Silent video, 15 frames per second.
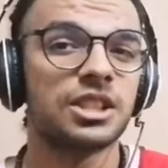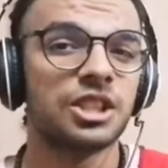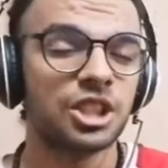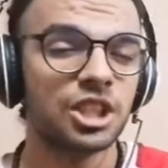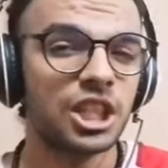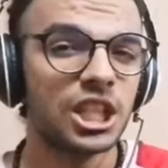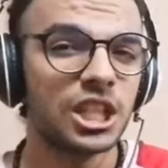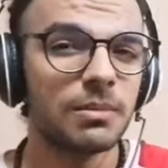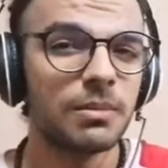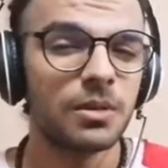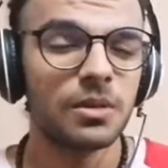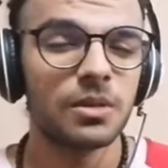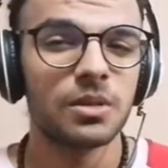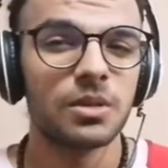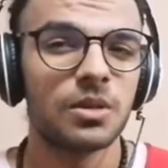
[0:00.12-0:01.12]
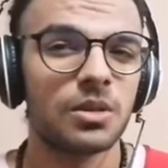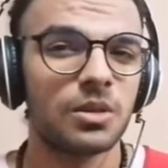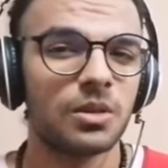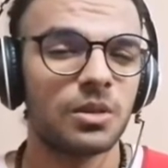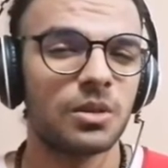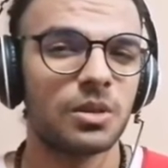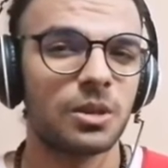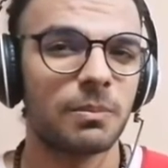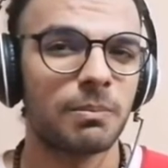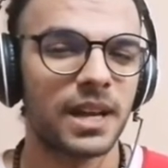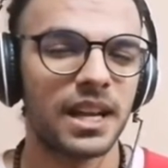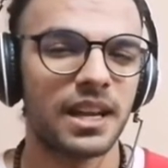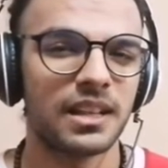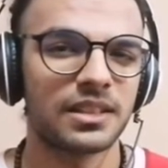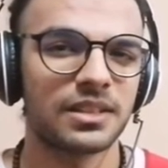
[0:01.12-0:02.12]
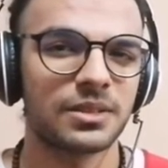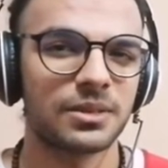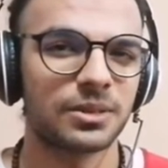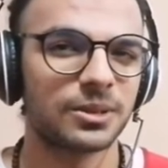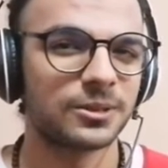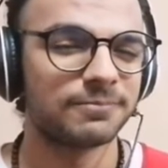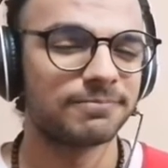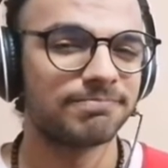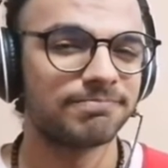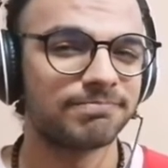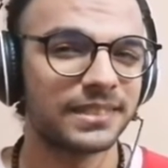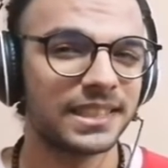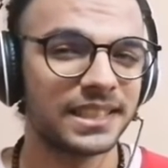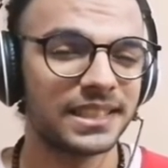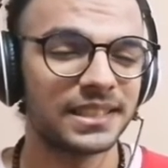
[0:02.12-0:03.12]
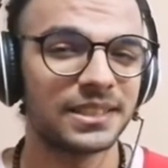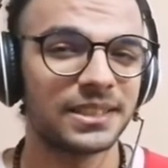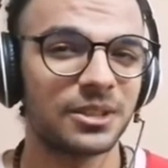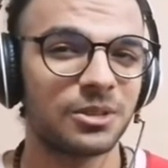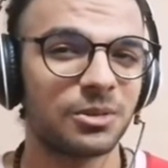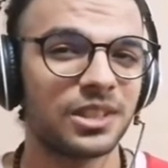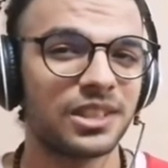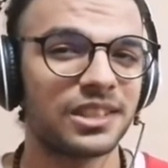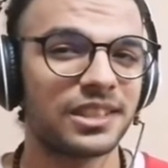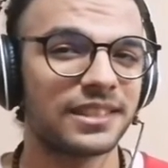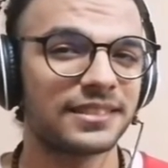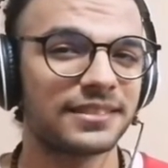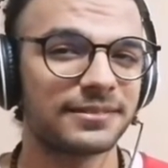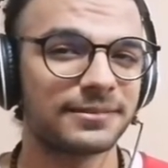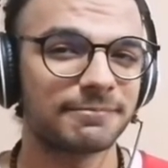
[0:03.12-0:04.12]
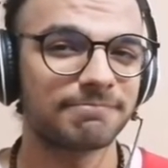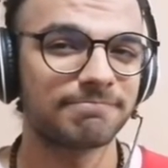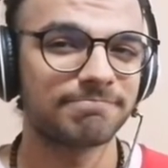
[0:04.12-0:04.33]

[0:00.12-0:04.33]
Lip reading: Cibo or pasto? This is the question.